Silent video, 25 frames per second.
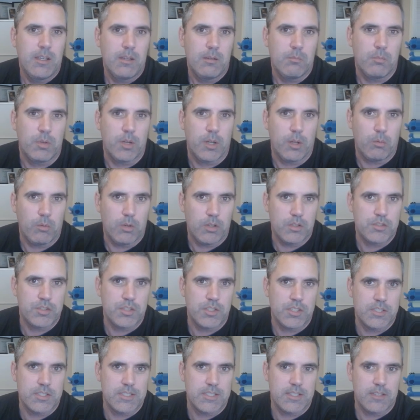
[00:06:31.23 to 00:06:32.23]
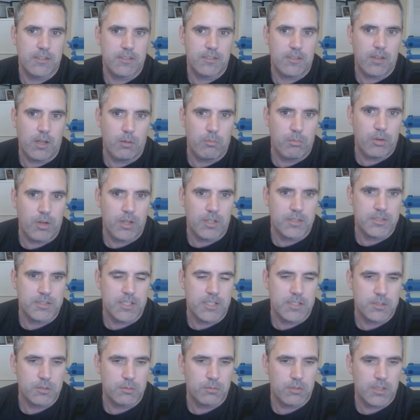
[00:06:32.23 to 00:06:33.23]
But I want you to see the thought process.
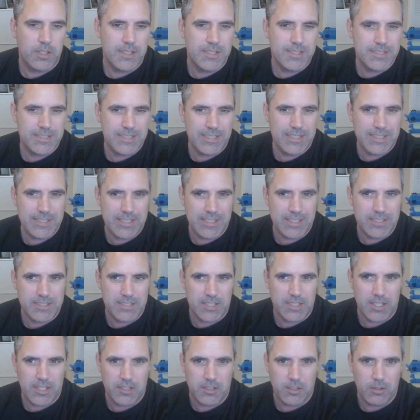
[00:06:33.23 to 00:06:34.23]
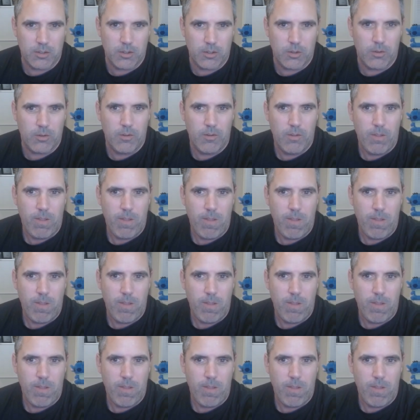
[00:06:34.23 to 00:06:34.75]
So when I see this, I go,